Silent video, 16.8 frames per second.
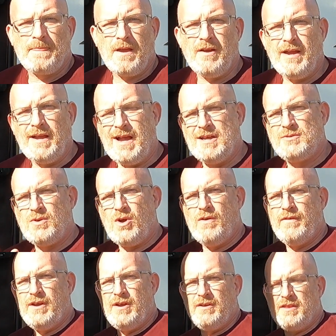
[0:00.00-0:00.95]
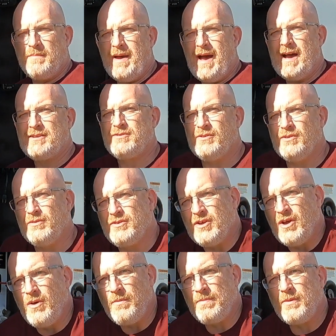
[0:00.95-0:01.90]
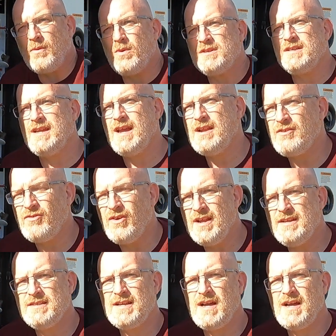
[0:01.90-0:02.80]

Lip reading: All right, guys, we're over here at the pass-through. So once again, Grand